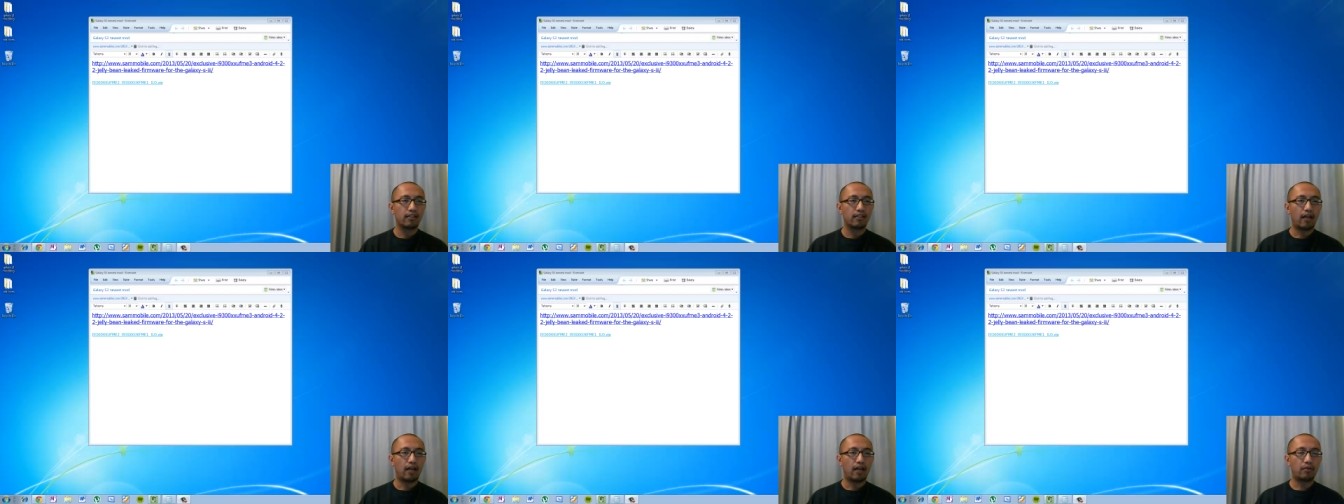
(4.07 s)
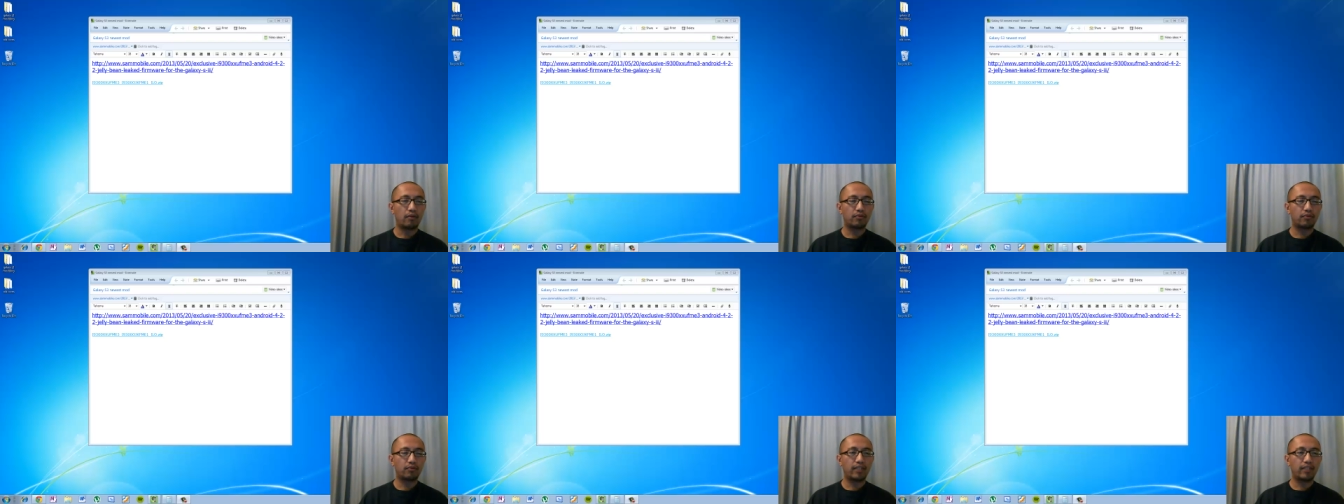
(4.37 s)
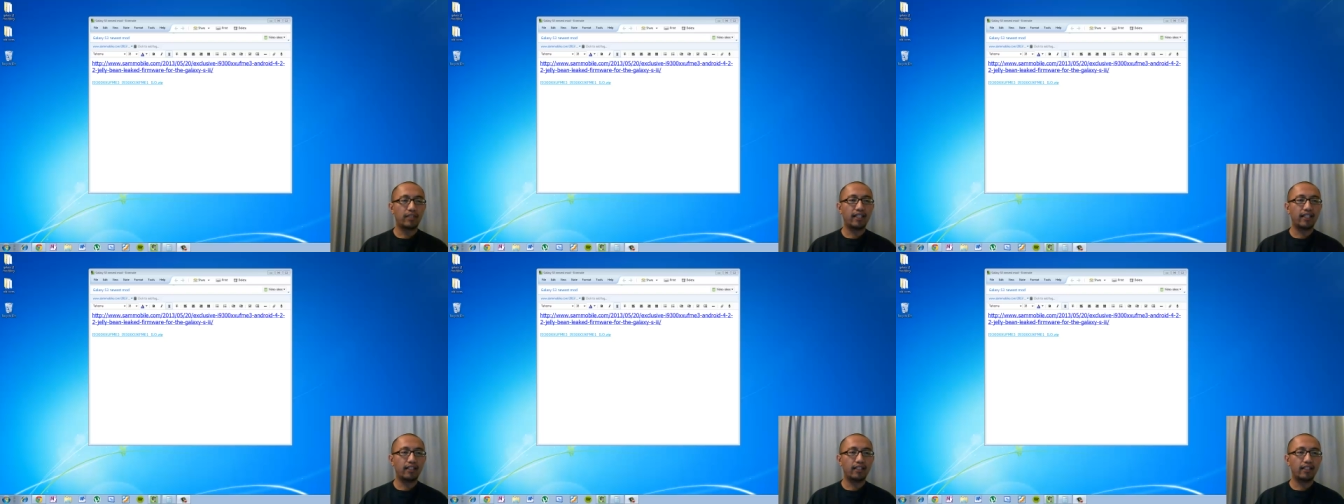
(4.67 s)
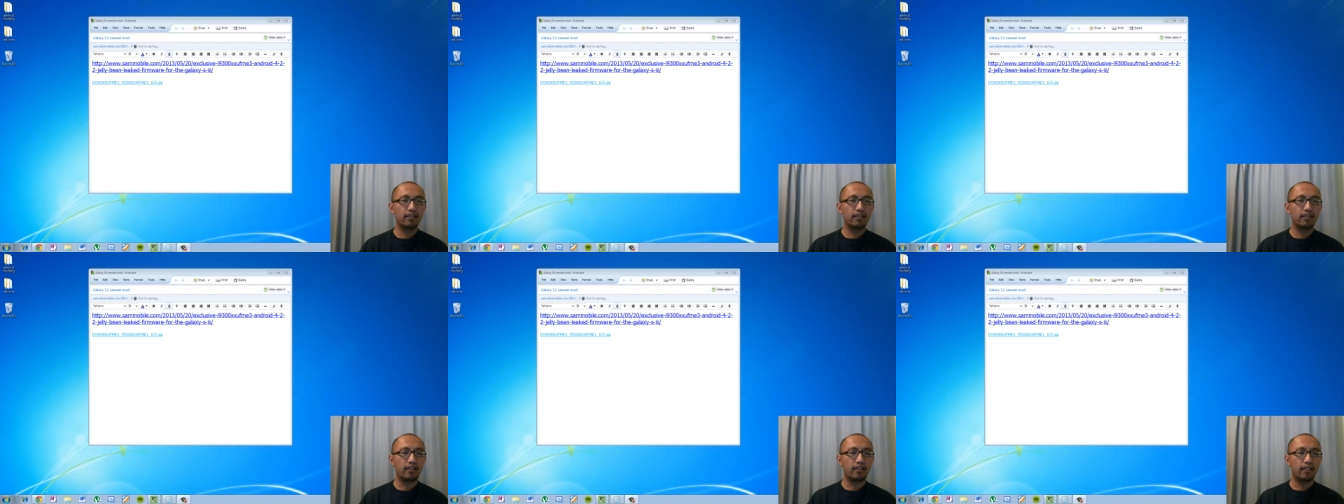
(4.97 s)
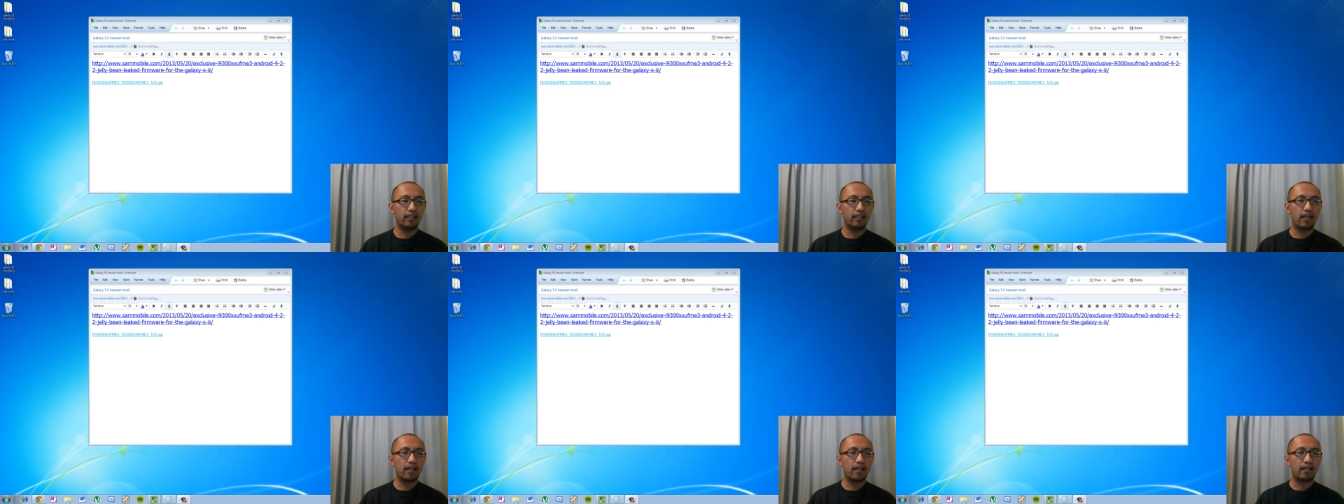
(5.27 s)
I was reading
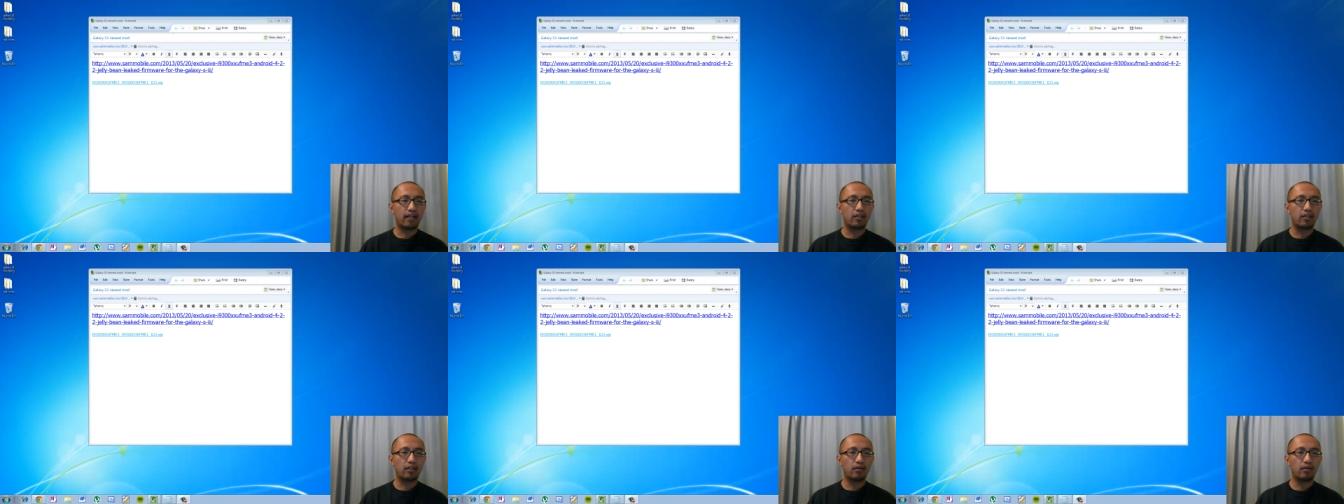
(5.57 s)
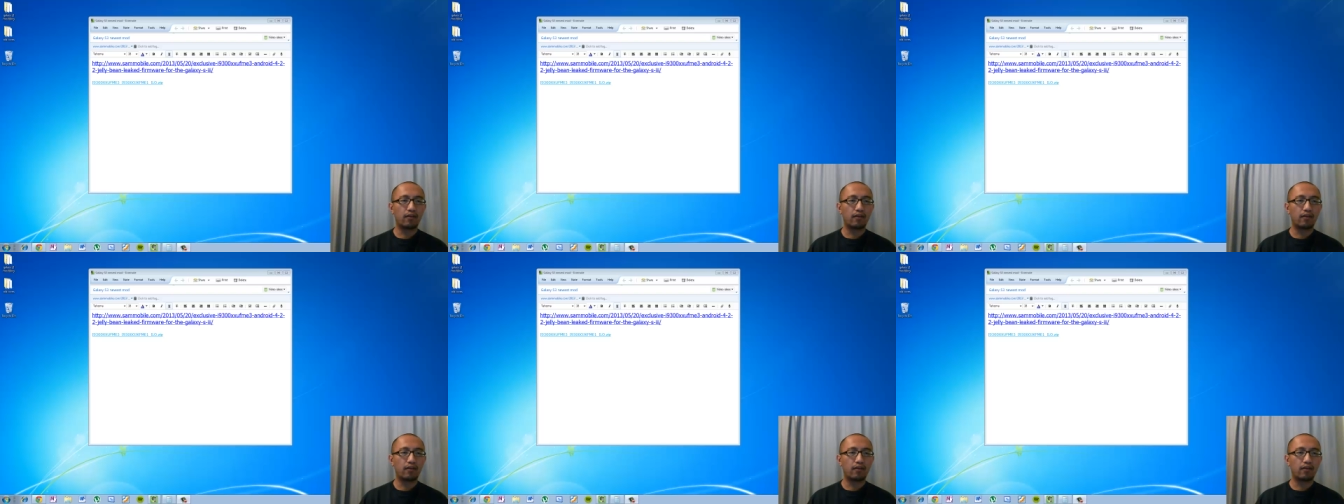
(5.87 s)
an article